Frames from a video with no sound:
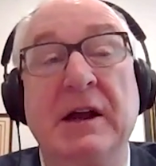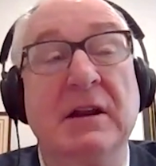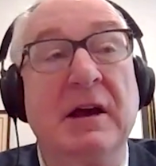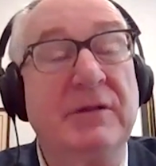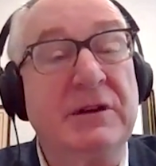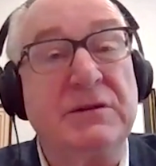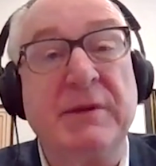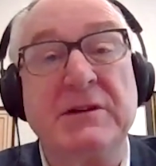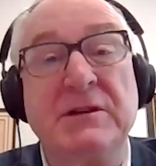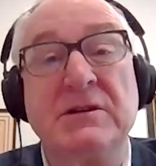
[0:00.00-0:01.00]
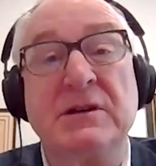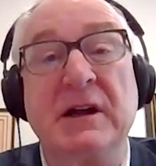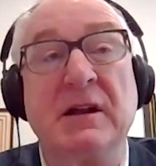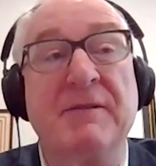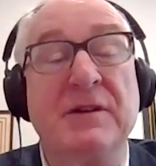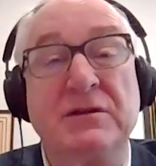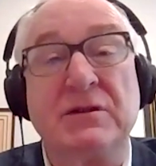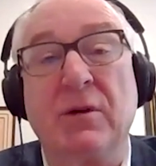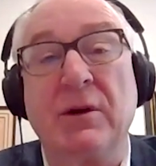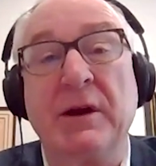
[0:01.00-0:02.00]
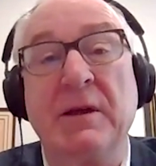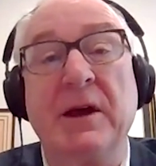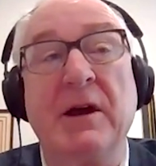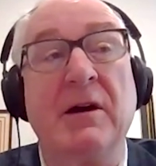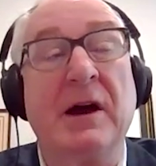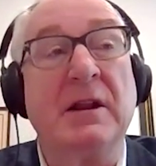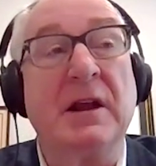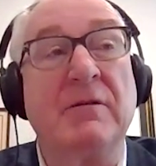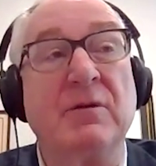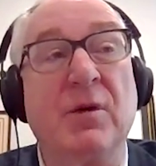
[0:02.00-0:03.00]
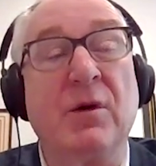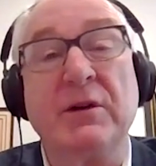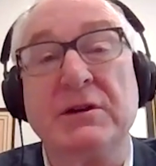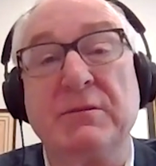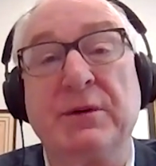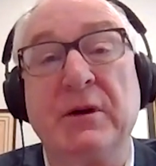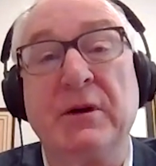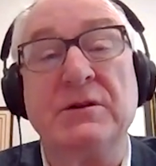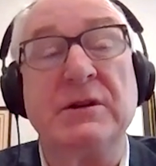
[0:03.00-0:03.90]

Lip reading: I loved his message. I loved the story in there. I loved Warren's approach.